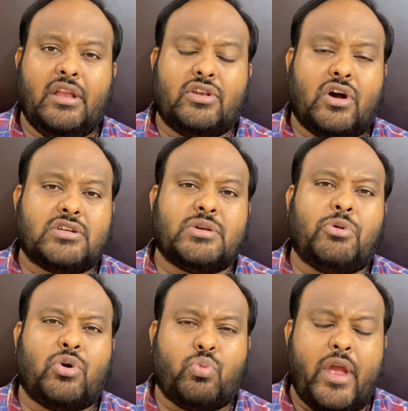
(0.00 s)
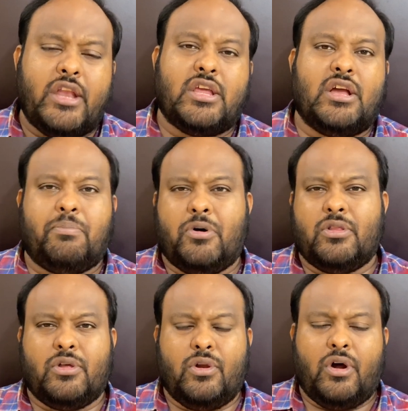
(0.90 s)
talks about waiting upon
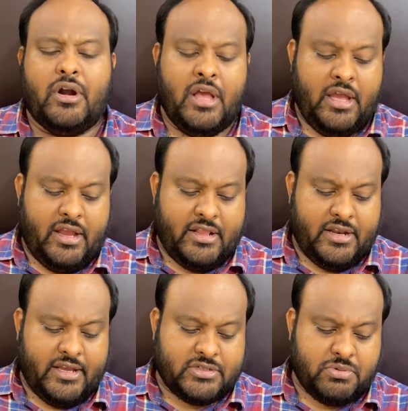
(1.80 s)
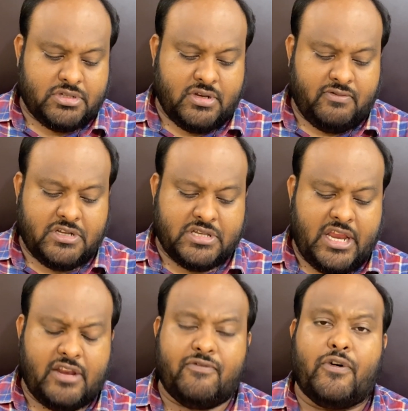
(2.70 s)
the Lord in the next verse, in verse
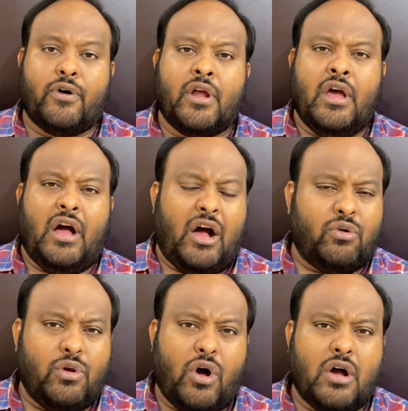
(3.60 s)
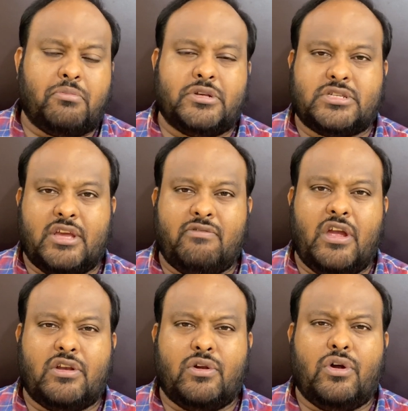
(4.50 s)
84. "How long must I
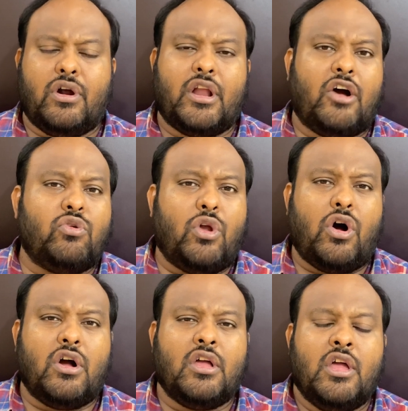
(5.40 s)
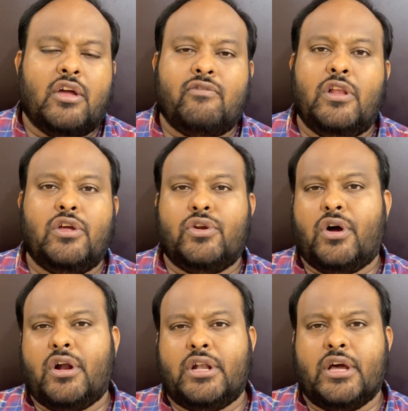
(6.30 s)
wait, O Lord? How long will you
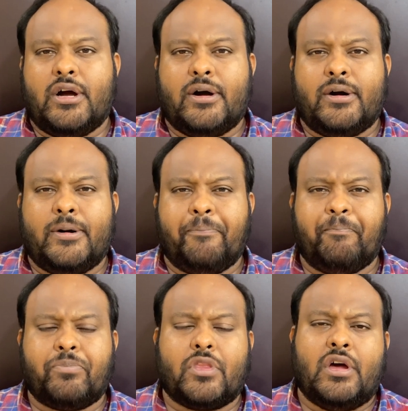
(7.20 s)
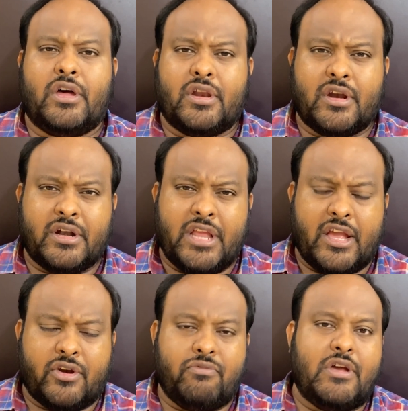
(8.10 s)
not
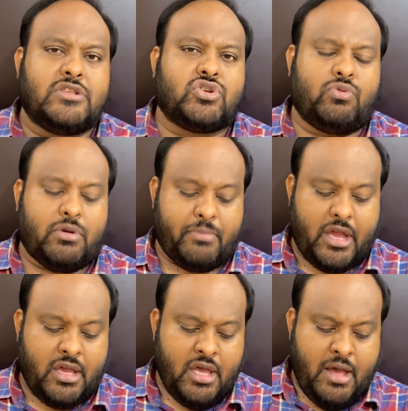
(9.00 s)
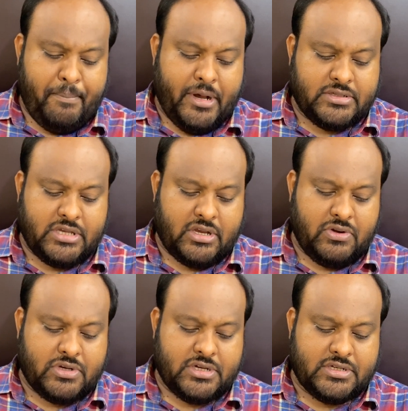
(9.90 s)
take revenge over my
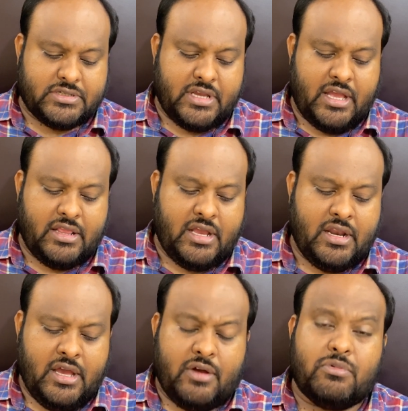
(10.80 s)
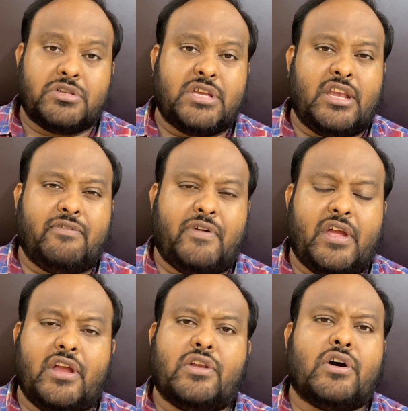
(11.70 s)
persecutors?" And then verse 85,
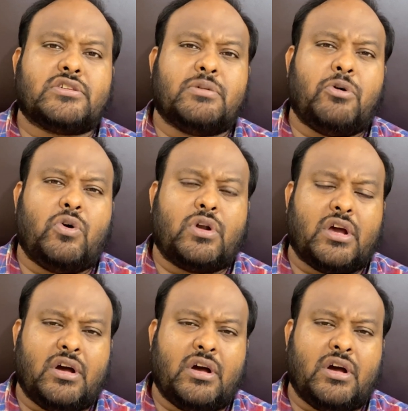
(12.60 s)
he talks about